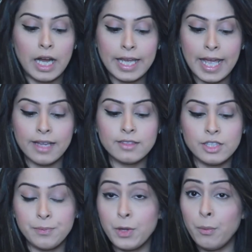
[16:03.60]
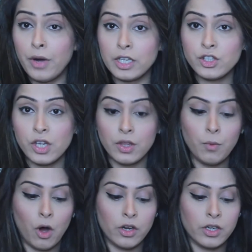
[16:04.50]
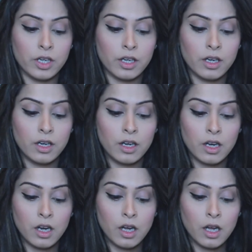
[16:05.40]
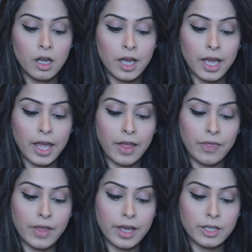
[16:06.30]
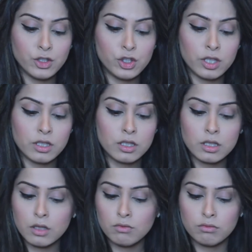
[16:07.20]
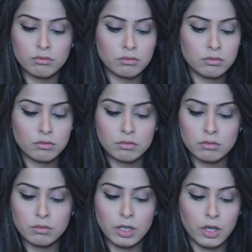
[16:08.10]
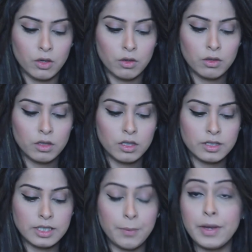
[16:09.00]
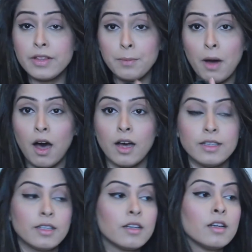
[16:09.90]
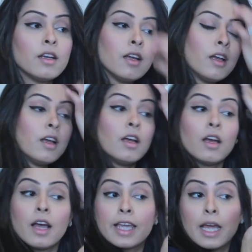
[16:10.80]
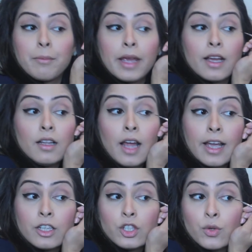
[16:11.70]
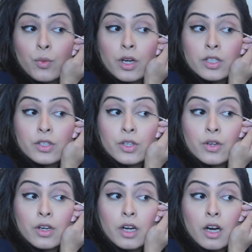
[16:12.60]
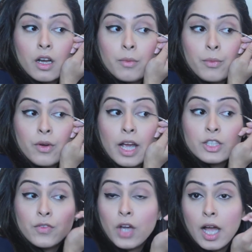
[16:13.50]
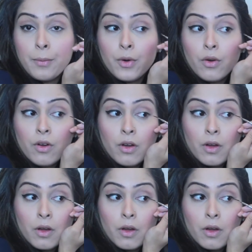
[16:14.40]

Again, dip your brush in the water and then just, dip it in the pot. Again, make a line towards your edge of the eyebrow